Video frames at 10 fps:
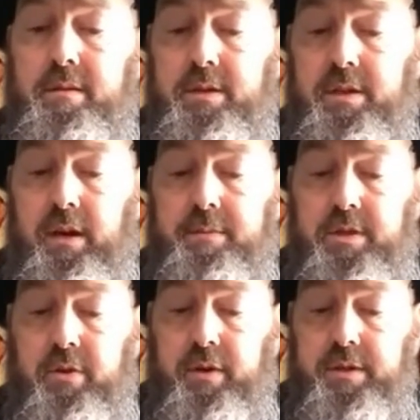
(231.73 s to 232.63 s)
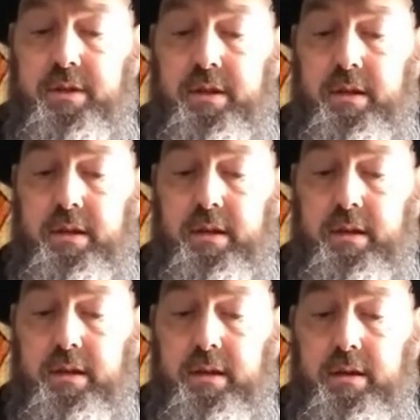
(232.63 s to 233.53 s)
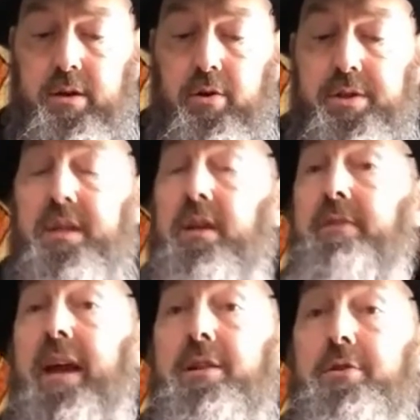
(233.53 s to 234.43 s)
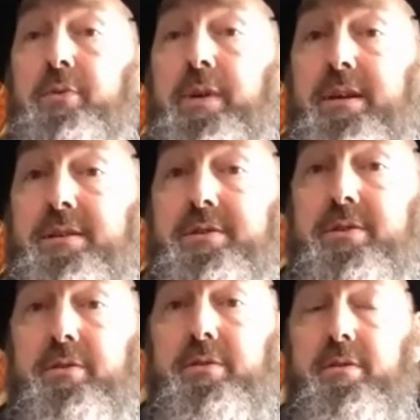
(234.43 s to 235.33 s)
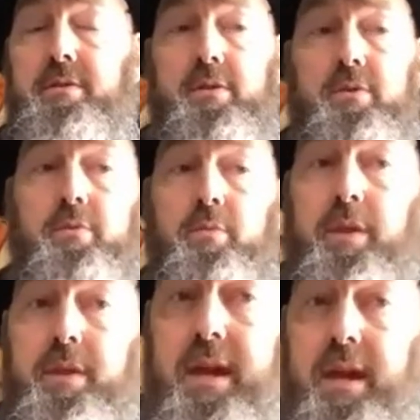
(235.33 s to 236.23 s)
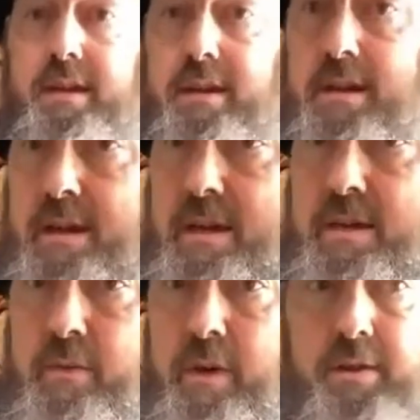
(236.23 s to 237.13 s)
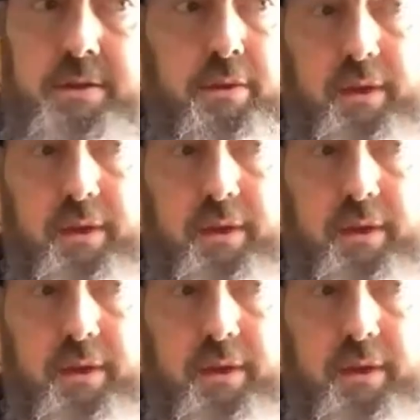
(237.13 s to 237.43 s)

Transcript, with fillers: This comes to us courtesy of Anna Louise, to whom we thank. We also